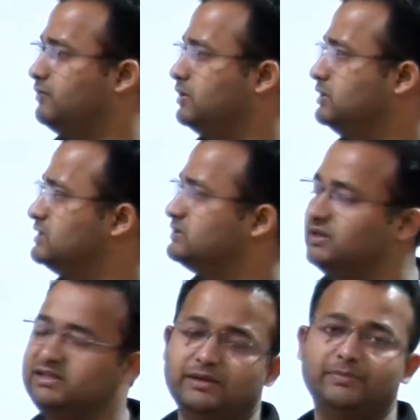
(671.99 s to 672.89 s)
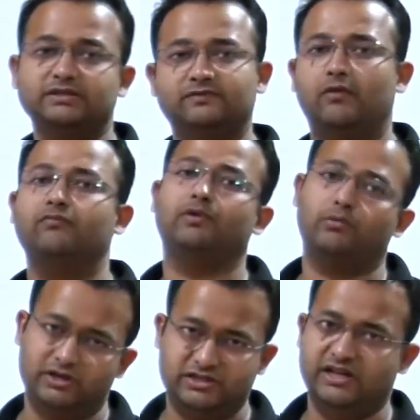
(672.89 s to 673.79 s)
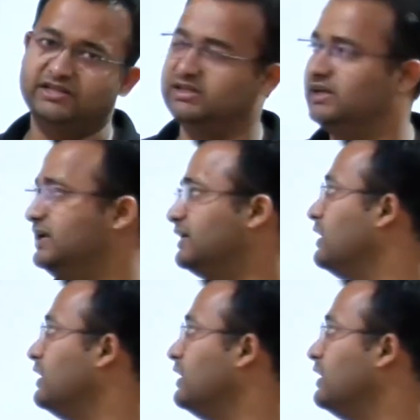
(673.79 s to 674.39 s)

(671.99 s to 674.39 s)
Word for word: uh, these three chapters from foundation engineering